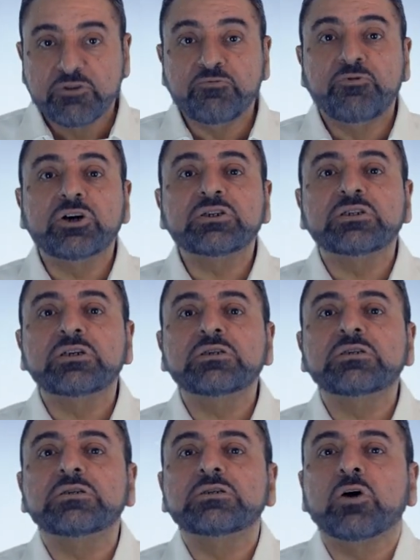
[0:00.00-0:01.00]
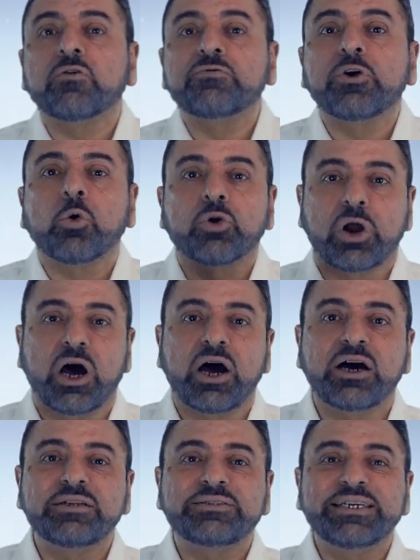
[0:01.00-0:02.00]
verses of the
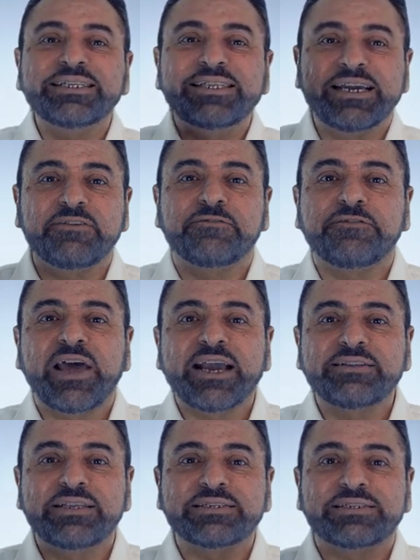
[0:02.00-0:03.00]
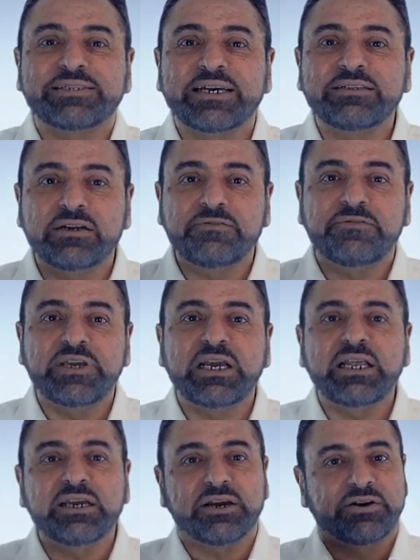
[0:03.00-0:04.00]
Quran did in fact descend
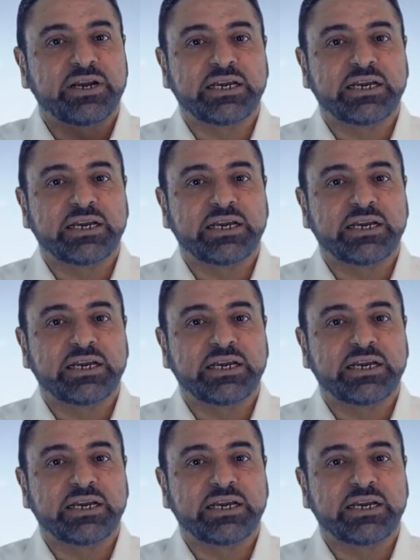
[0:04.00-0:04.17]
revealing her